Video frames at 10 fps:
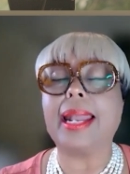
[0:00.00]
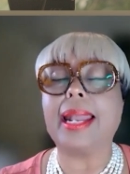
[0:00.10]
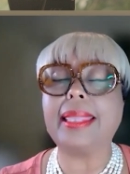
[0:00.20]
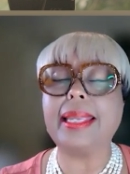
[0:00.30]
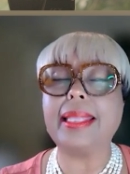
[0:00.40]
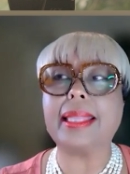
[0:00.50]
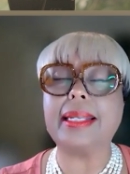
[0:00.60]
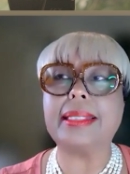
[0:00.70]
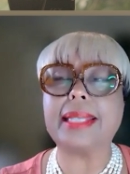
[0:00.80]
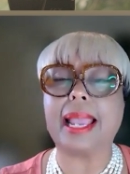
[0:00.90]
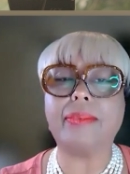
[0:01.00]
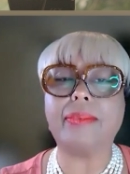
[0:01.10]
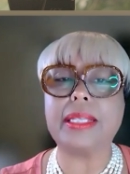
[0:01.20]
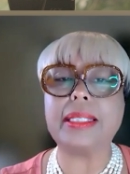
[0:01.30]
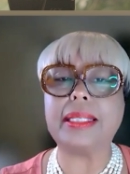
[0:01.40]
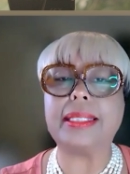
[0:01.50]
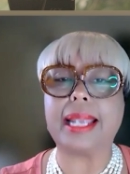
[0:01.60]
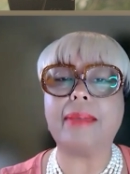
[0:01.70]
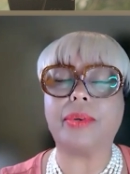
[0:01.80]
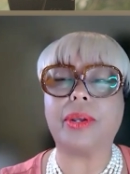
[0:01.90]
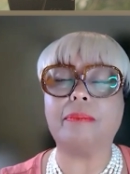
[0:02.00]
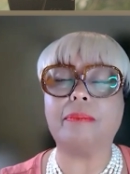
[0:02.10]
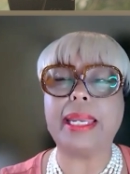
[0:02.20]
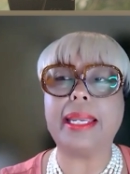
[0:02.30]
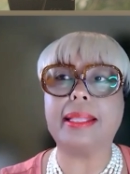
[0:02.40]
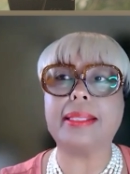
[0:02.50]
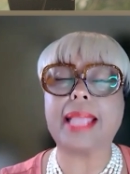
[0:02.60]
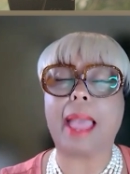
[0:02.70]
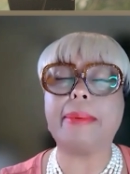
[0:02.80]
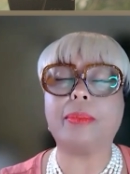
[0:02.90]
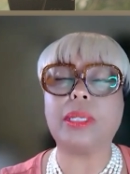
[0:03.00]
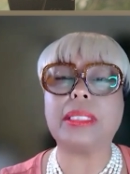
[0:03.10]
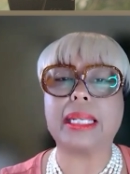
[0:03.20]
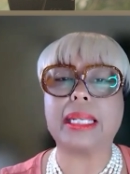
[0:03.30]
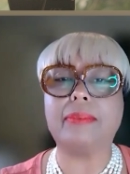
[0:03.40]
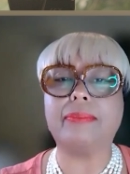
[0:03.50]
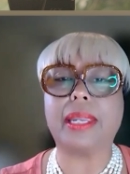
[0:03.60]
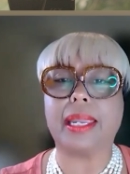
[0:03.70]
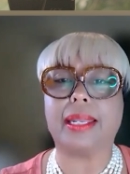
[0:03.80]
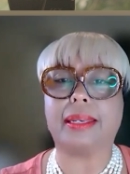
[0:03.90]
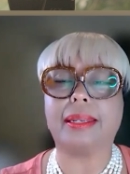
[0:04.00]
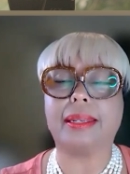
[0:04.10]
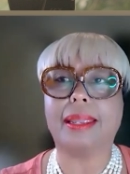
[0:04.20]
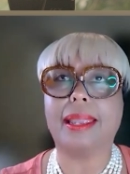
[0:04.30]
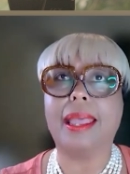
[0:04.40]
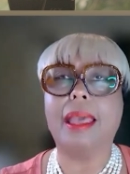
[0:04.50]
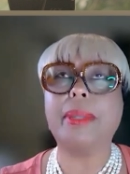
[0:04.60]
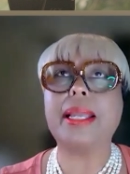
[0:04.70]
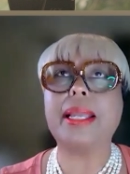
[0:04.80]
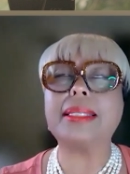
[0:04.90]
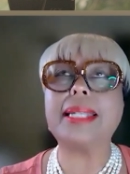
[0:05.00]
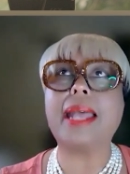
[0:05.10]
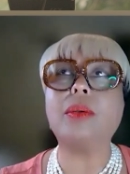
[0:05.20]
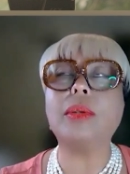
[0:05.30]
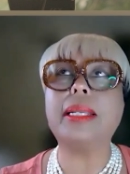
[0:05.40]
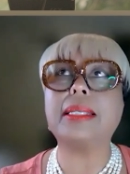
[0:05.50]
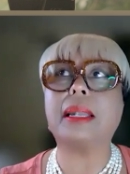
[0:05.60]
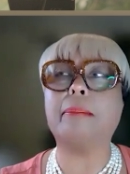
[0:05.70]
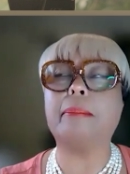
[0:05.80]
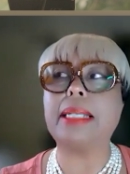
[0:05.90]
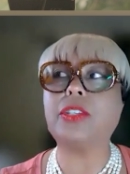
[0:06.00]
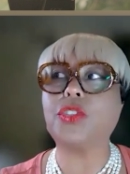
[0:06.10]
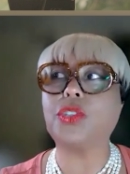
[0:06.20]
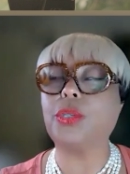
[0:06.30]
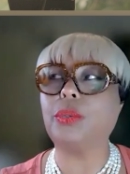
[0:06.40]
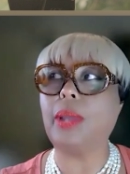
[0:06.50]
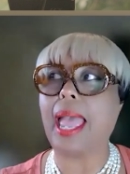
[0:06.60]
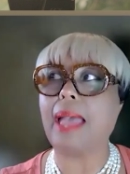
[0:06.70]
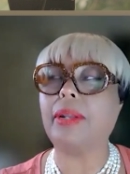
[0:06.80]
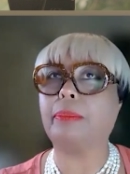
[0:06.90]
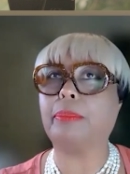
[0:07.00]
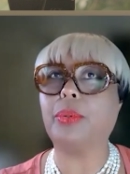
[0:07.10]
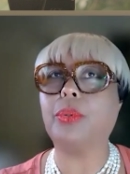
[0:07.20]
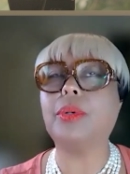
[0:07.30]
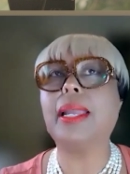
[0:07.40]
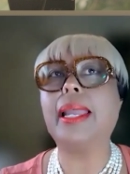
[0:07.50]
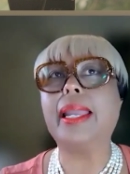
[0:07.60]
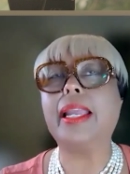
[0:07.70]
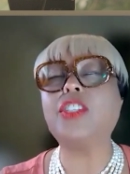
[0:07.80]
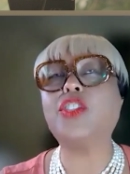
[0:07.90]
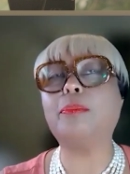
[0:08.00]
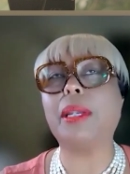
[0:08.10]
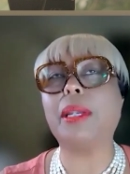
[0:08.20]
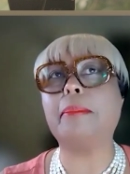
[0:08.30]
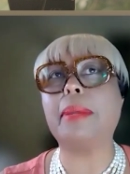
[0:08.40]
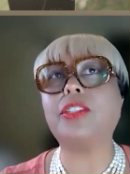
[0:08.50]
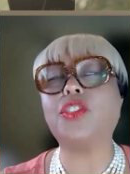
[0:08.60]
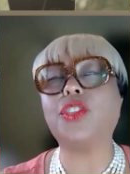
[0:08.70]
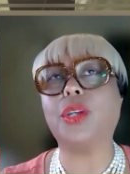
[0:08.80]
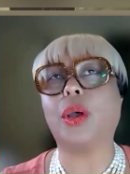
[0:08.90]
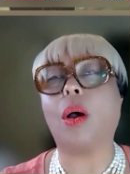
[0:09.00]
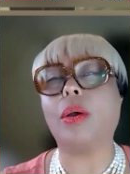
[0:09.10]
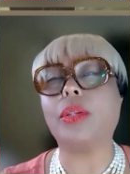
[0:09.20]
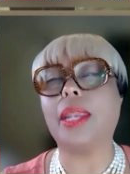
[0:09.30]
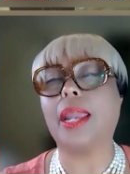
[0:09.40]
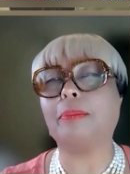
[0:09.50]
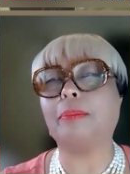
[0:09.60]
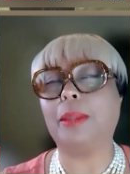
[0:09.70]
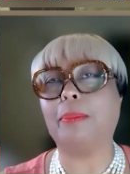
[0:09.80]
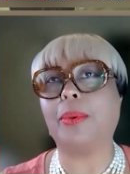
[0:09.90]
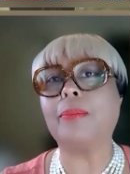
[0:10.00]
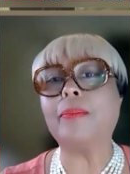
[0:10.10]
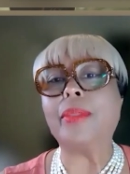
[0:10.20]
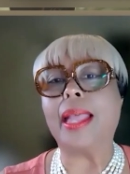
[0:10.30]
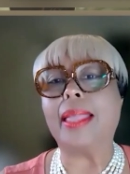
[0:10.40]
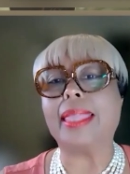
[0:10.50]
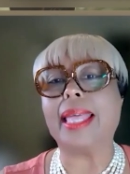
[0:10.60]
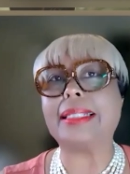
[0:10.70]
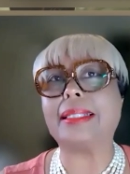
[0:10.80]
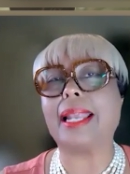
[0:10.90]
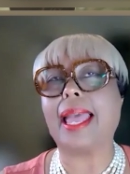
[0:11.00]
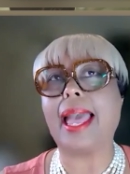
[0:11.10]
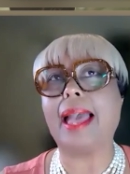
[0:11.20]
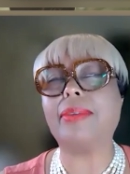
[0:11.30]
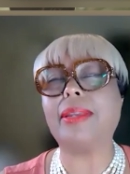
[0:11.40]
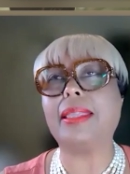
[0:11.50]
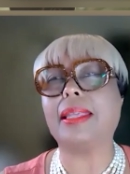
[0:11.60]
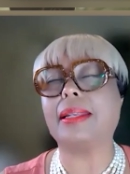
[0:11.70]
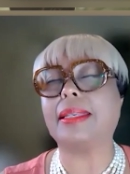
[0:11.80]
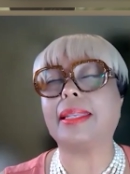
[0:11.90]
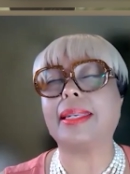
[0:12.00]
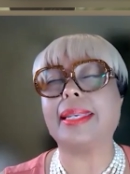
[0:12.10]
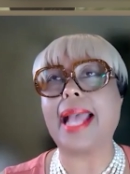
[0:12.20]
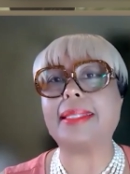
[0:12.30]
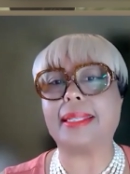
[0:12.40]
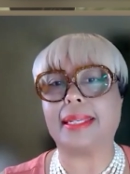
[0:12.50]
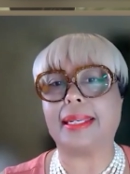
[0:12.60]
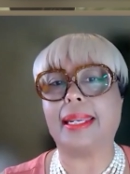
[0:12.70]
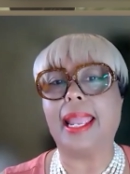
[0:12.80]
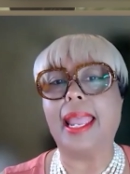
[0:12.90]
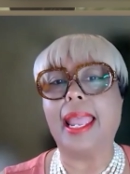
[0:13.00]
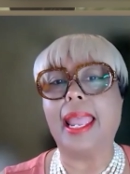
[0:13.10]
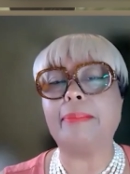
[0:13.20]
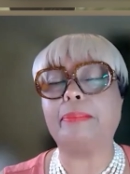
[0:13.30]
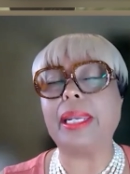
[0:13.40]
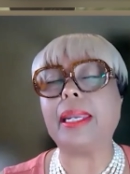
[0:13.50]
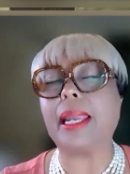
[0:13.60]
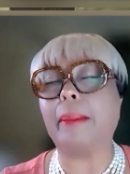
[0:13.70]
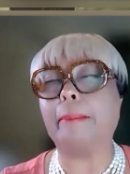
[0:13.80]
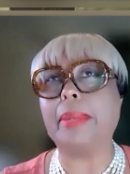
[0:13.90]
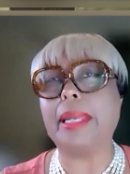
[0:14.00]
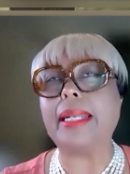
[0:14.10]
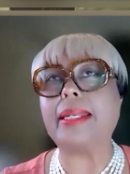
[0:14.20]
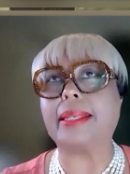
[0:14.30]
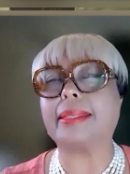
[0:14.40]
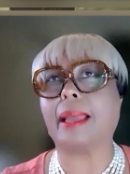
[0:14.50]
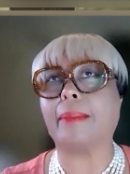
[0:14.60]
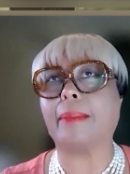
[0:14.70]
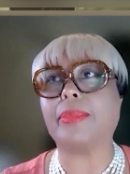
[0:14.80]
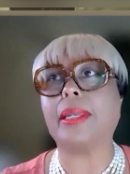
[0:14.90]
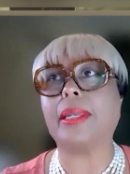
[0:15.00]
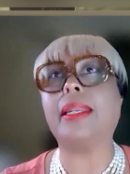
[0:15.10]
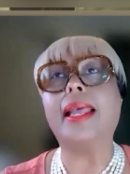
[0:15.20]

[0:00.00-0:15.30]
And I think the endeavor, this endeavor of making this happen was significant because not only is it a message to having a pool, it should be a message to all young people that having the tenacity and being committed to something,